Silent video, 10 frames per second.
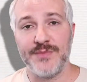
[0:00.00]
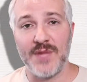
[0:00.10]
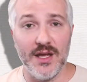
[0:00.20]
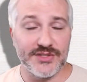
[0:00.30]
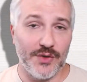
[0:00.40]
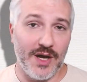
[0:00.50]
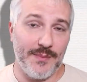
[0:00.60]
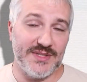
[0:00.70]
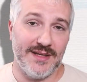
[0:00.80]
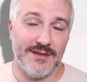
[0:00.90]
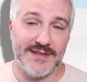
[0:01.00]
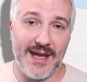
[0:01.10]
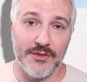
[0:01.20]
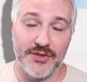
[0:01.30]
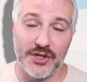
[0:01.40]
Also, up until
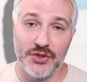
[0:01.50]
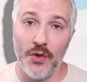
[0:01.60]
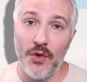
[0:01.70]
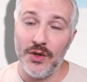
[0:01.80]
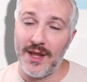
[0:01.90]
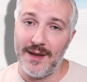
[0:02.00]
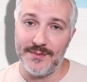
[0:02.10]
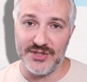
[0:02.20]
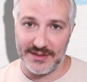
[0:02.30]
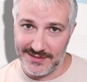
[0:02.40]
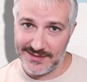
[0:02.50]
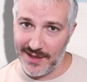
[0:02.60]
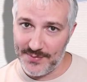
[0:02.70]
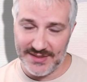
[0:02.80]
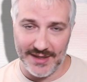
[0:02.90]
now, the goal object, the
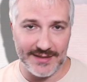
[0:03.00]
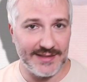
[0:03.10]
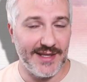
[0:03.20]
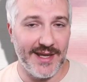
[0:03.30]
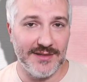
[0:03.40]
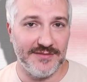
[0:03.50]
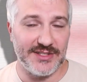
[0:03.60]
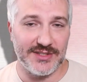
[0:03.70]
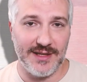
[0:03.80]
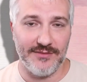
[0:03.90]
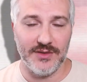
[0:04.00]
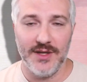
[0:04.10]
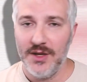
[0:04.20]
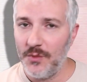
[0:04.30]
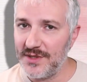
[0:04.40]
stop sign at the end of each level,
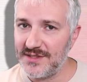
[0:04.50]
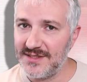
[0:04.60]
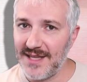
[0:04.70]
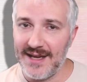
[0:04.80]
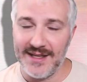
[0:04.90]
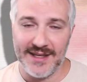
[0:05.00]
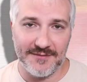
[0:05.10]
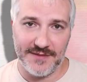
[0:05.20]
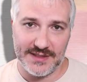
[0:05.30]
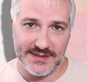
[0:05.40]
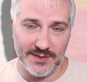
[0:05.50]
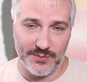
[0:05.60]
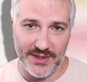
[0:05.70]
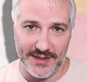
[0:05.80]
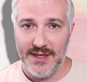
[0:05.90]
was static and fixed in
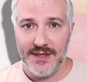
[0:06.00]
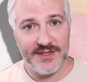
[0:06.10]
place.